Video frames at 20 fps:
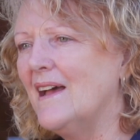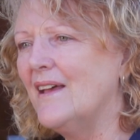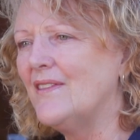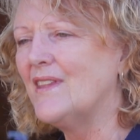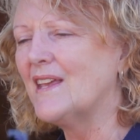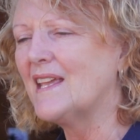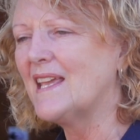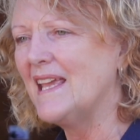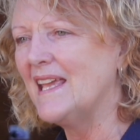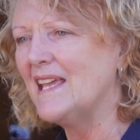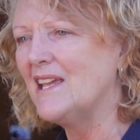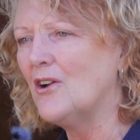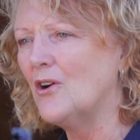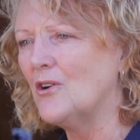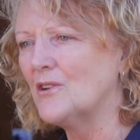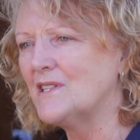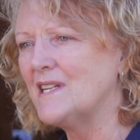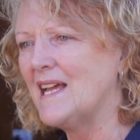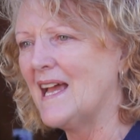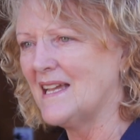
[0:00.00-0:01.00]
and the key
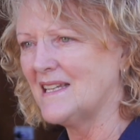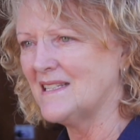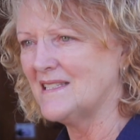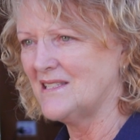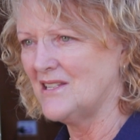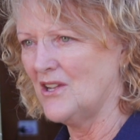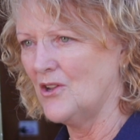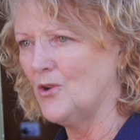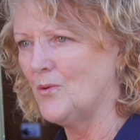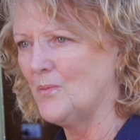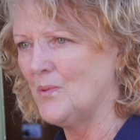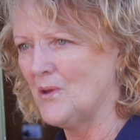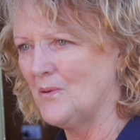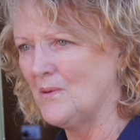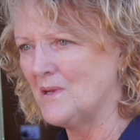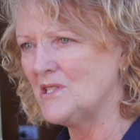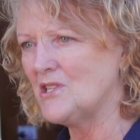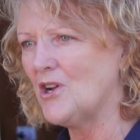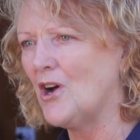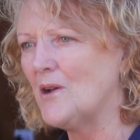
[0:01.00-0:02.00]
contacts to help you
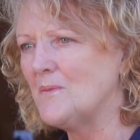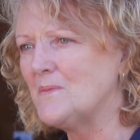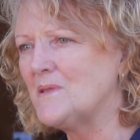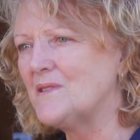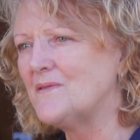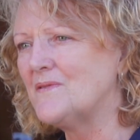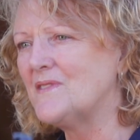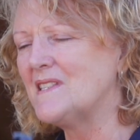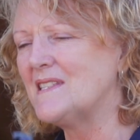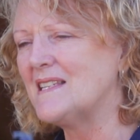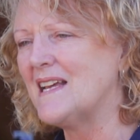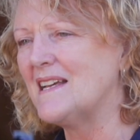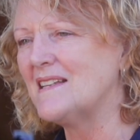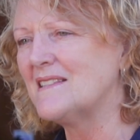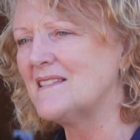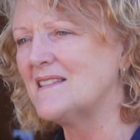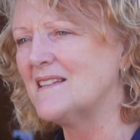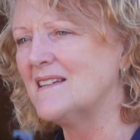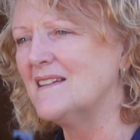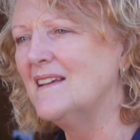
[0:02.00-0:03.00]
in times of
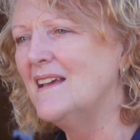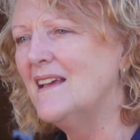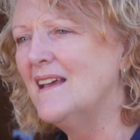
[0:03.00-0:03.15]
disaster?